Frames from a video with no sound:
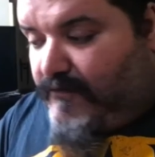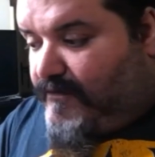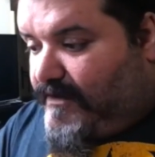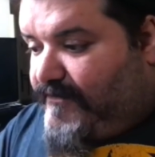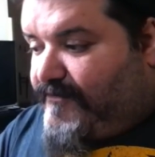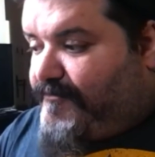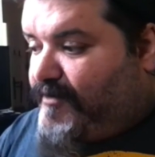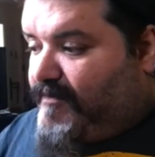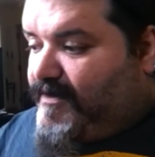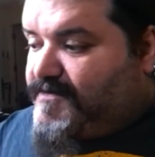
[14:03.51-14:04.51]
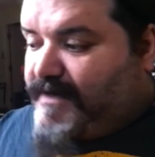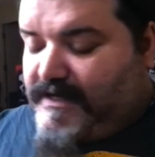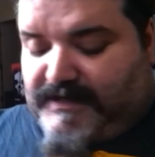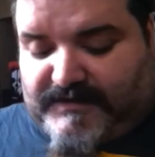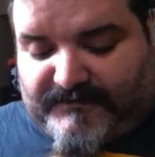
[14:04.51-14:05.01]
So that's pretty much my
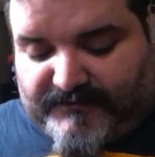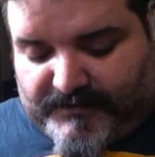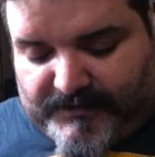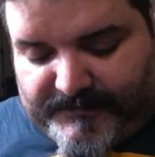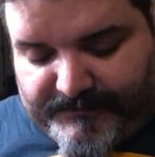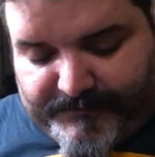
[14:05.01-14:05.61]
EDC.